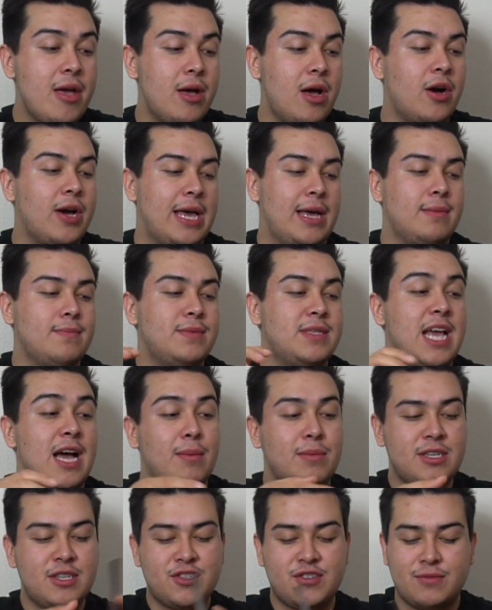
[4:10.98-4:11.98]
Okay, now I'm
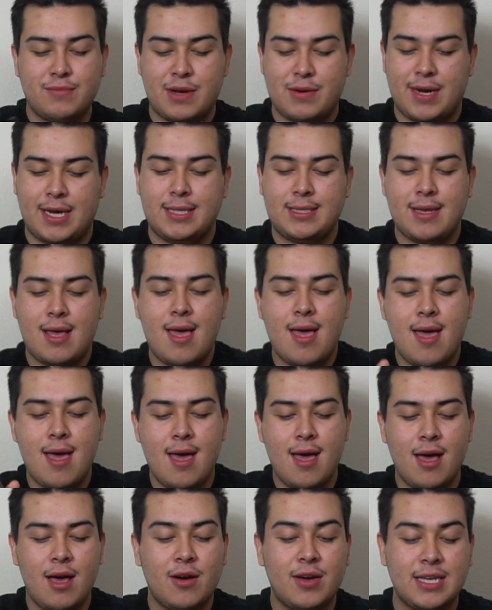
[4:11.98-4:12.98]
gonna stir my rice.
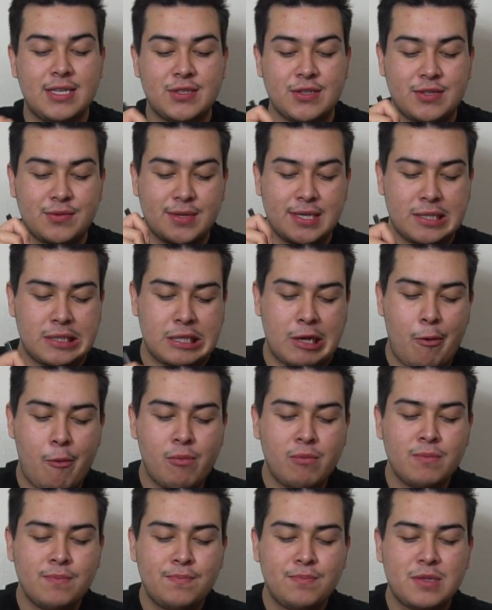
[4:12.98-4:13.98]
Okay, so anyways,
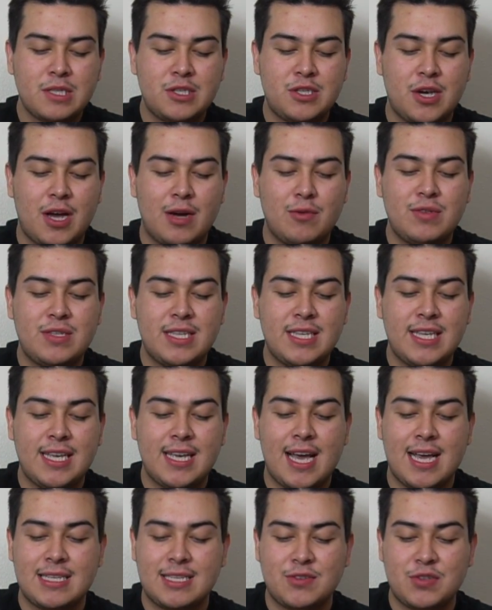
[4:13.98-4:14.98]
so I was thinking
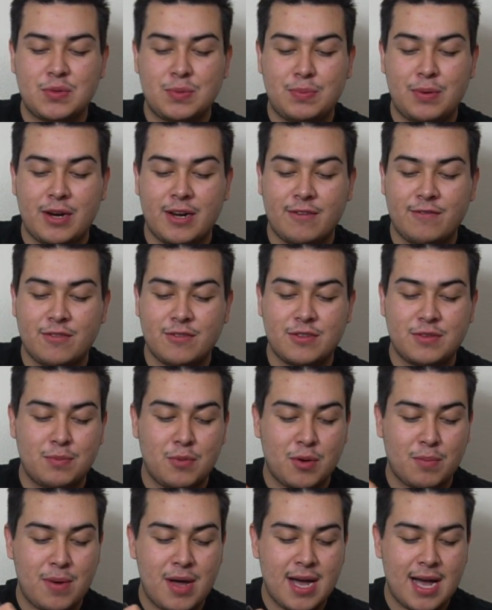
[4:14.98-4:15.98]
as I was preparing for this
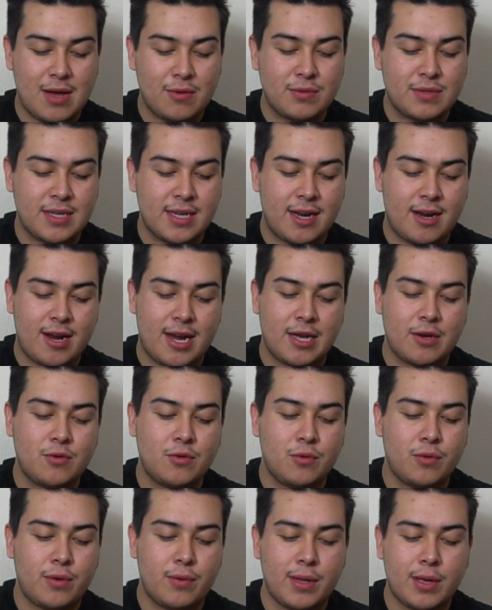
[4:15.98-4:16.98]
mukbang, I was like, all right,
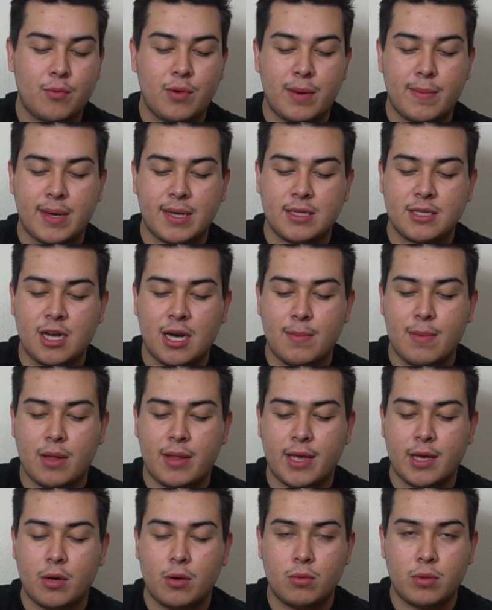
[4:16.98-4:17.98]
cool. Like, what am I gonna talk about?
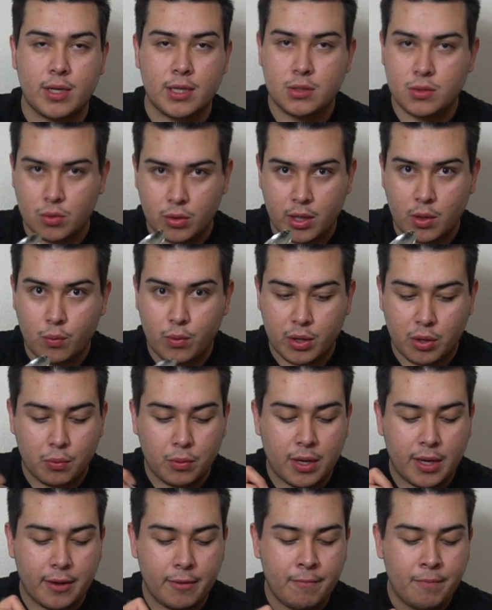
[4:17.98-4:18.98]
Like, or, like, so like, what or
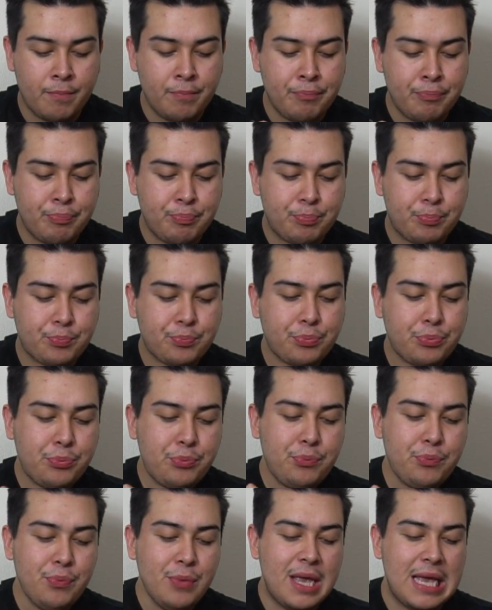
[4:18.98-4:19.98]
what?
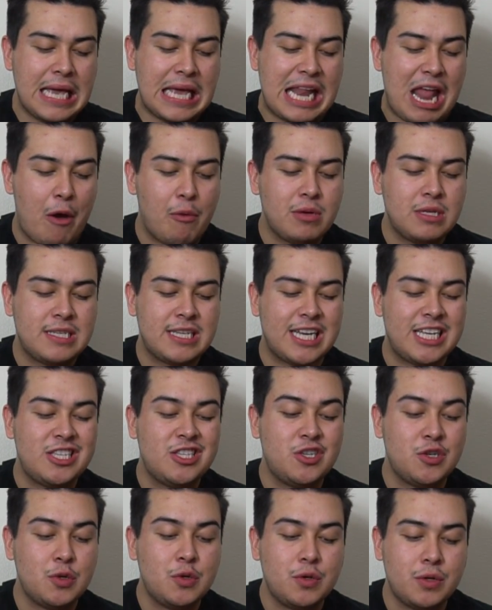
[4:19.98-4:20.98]
And I was like,
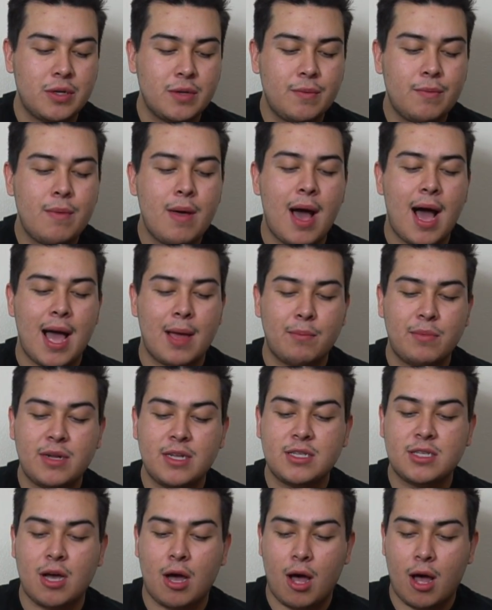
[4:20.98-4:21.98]
dude, I'm gonna
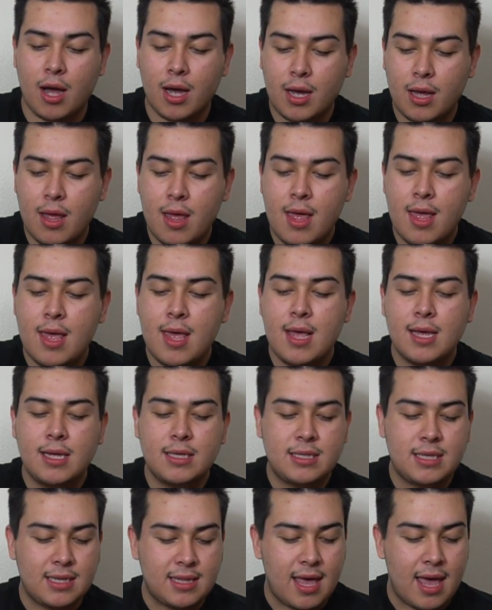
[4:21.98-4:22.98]
talk
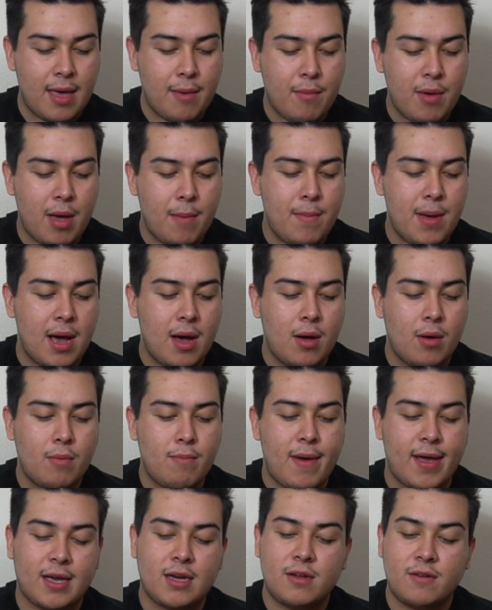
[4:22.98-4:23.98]
to them about
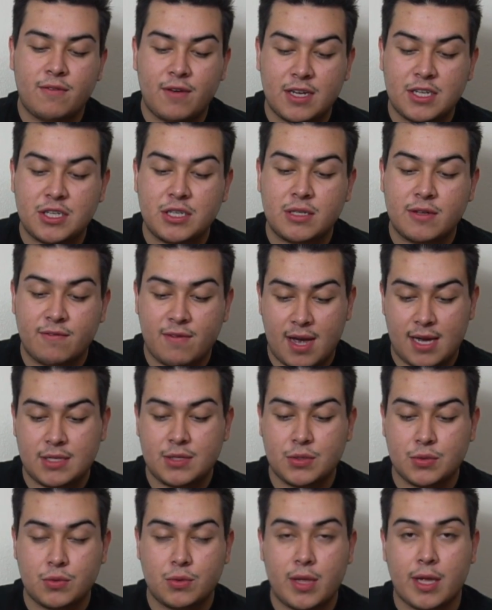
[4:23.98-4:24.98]
my confession of high
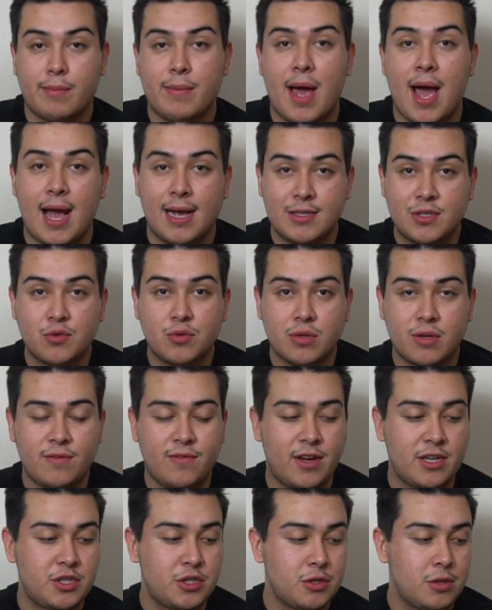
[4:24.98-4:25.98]
school, like my high school
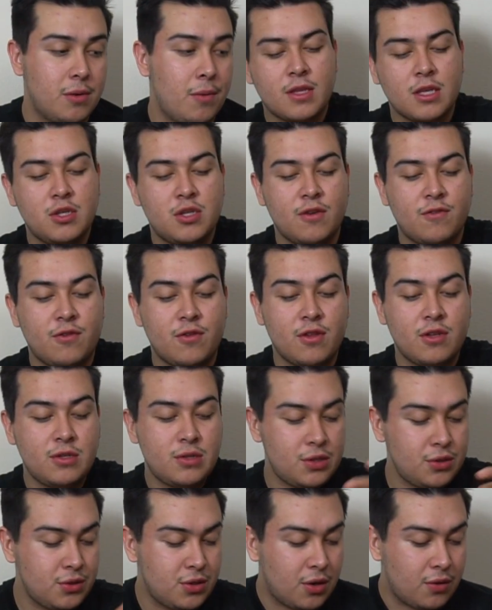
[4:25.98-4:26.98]
confession. So for those of
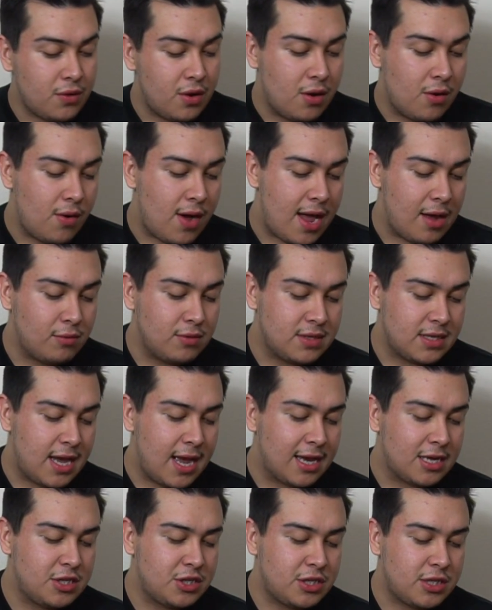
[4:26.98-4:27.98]
you who don't know, I was
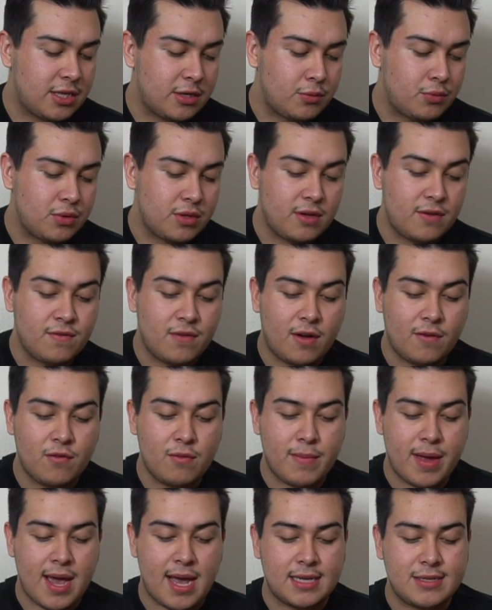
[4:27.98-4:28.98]
actually like really involved in
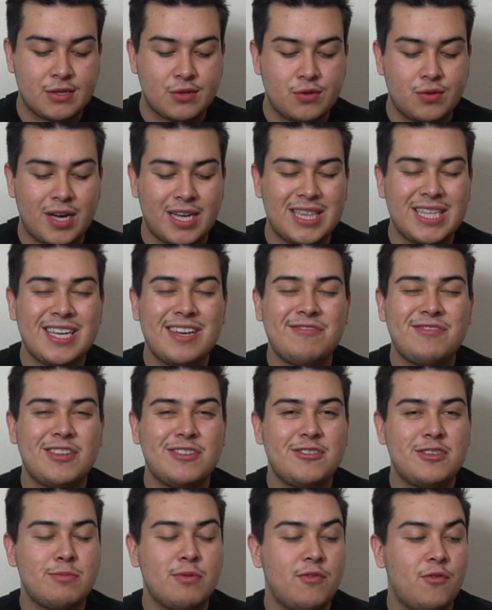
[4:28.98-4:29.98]
my high school. I think I've said
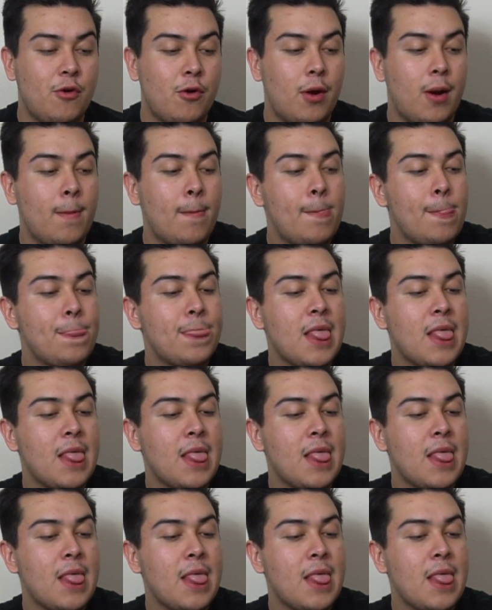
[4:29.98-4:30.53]
this before.